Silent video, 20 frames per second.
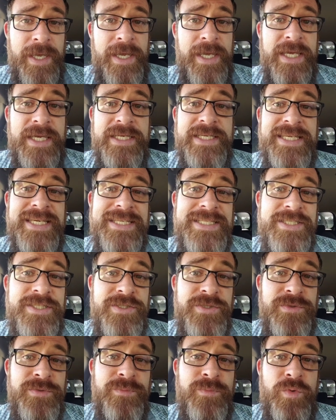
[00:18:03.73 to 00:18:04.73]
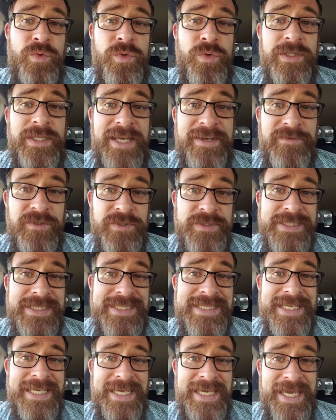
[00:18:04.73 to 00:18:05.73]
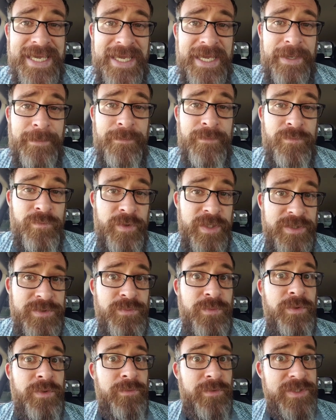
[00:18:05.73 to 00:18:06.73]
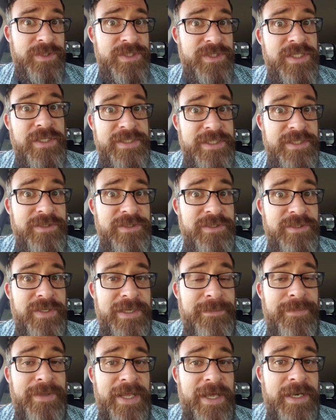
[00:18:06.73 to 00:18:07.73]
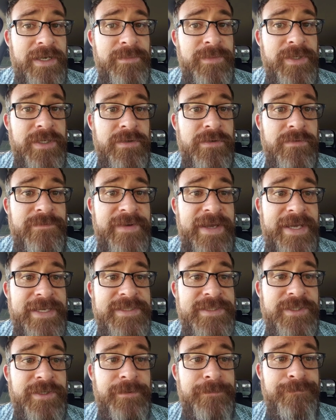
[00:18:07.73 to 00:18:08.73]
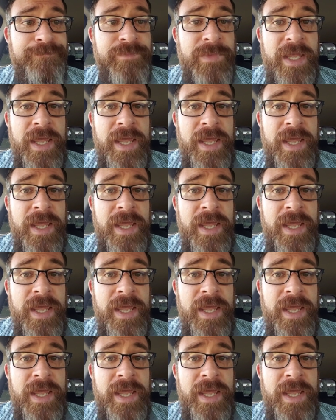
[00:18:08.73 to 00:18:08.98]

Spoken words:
and get to more levels in the game, which will result in you getting a platinum hero faster.